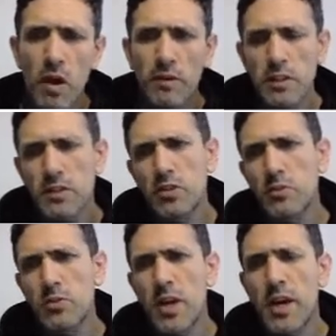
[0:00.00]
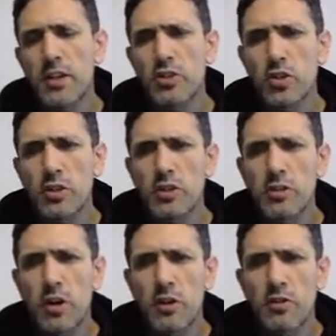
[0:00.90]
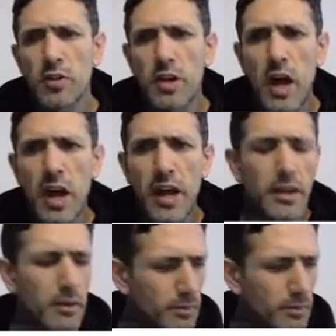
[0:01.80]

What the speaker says: let's assume j is strictly larger than I.